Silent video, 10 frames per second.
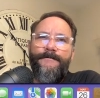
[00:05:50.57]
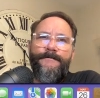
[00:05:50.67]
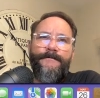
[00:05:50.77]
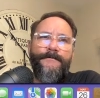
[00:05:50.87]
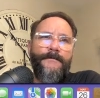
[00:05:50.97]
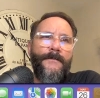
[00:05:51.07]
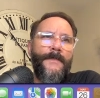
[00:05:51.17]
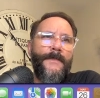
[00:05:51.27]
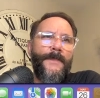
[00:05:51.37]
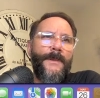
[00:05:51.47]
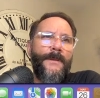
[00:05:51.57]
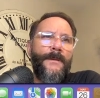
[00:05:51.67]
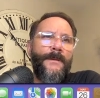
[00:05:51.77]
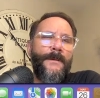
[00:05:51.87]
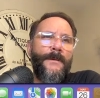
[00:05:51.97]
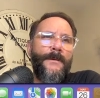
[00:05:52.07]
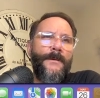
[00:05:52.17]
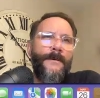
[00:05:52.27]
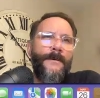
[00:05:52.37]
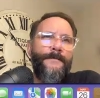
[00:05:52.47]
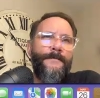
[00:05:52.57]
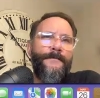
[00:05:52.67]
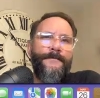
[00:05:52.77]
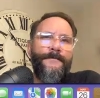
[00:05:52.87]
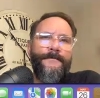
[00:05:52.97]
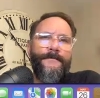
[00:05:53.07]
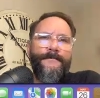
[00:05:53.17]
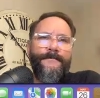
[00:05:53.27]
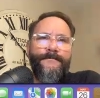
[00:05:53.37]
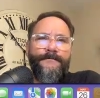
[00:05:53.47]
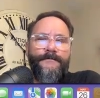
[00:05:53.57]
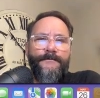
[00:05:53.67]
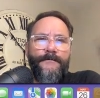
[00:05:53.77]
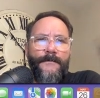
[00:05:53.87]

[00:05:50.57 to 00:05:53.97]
No one is speaking in this clip.